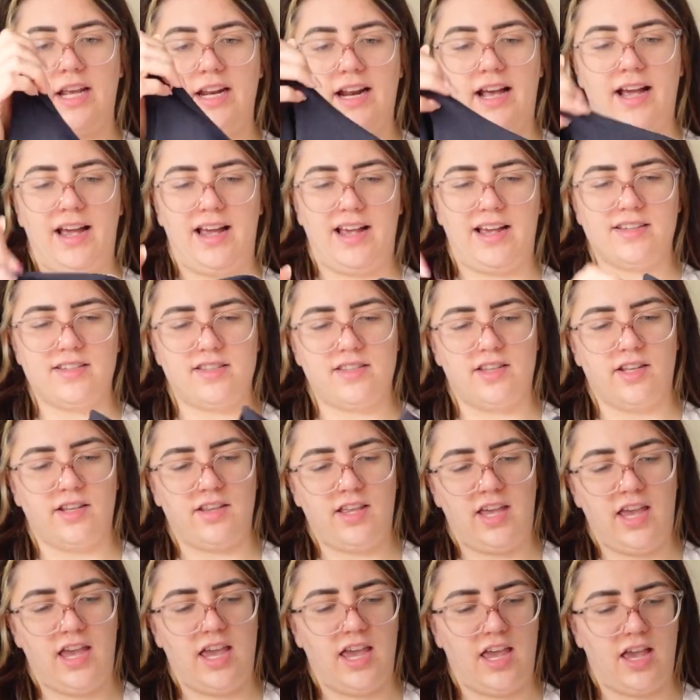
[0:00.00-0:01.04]
it has the
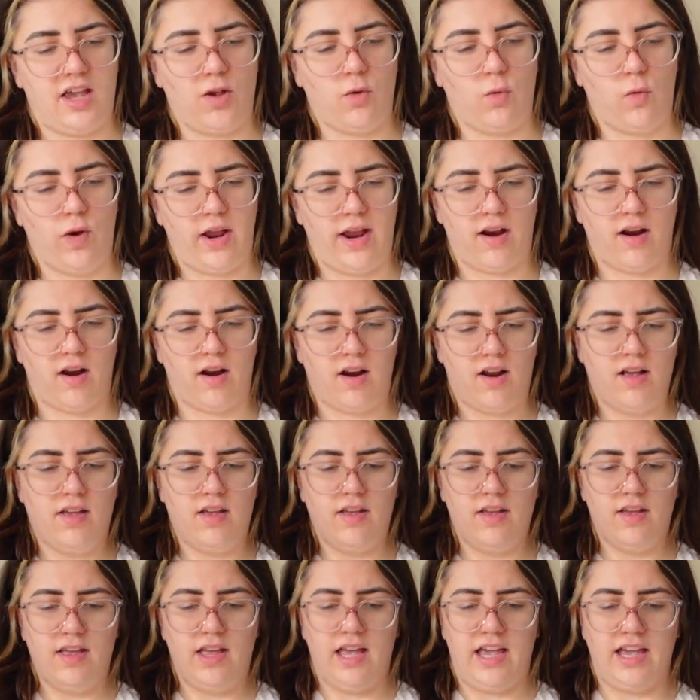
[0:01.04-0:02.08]
thing where
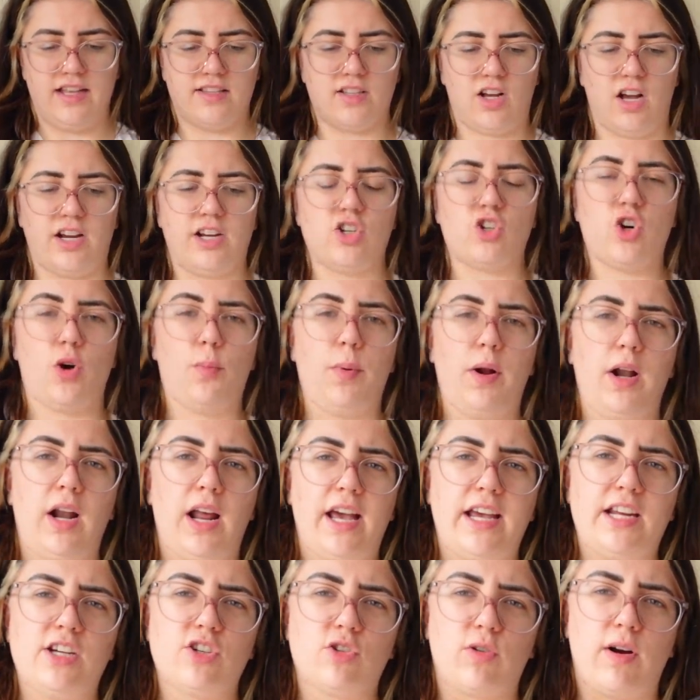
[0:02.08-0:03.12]
it's kind of double
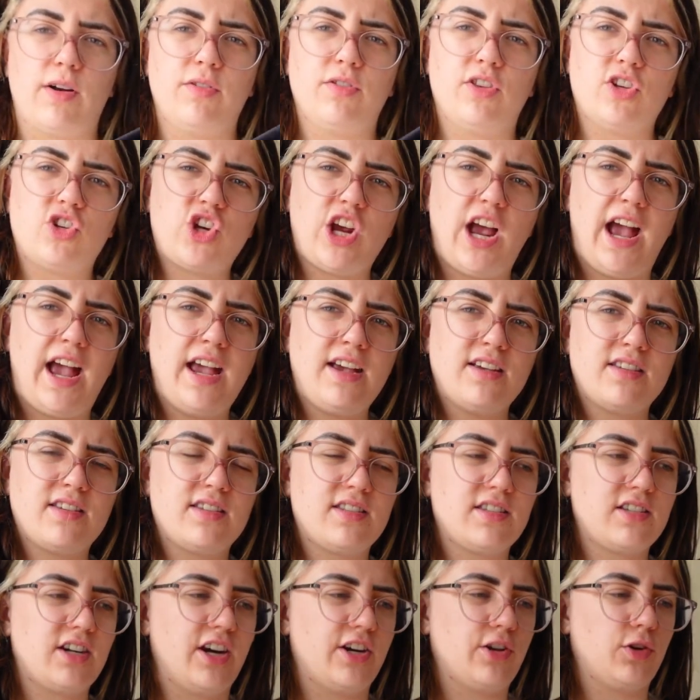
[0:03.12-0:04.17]
lined around the
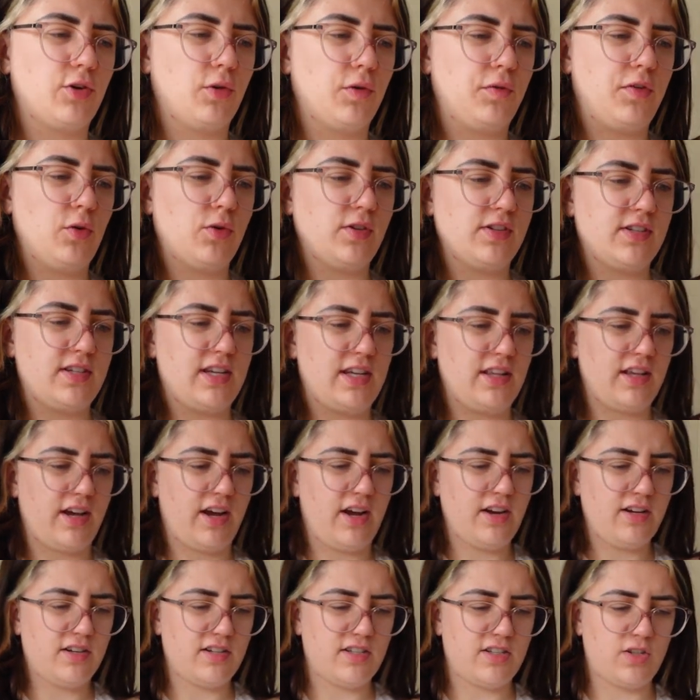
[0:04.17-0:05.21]
chest. I don't know if you can see
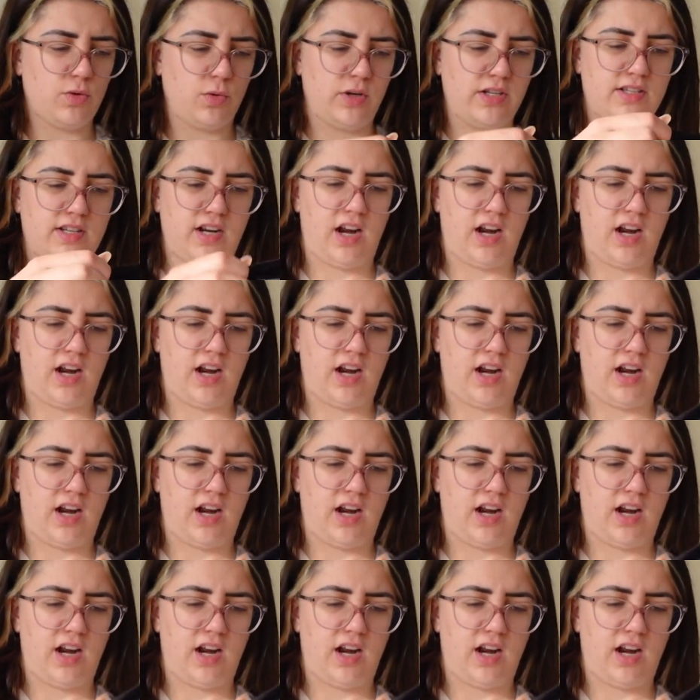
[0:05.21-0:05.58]
that. So it's